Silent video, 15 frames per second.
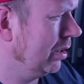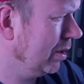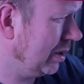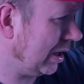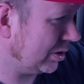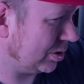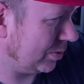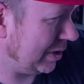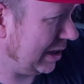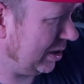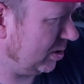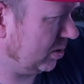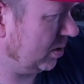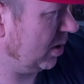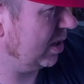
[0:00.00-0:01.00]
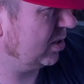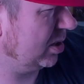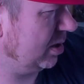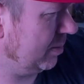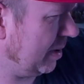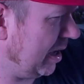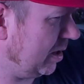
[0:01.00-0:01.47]
That was a really good
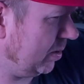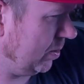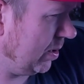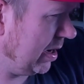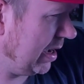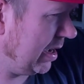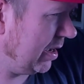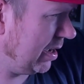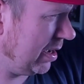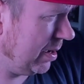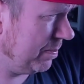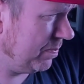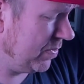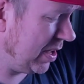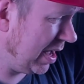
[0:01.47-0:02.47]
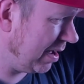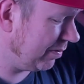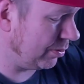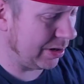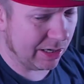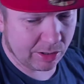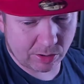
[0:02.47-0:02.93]
question, by the way, Dave.
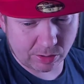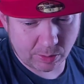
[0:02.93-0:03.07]
Really good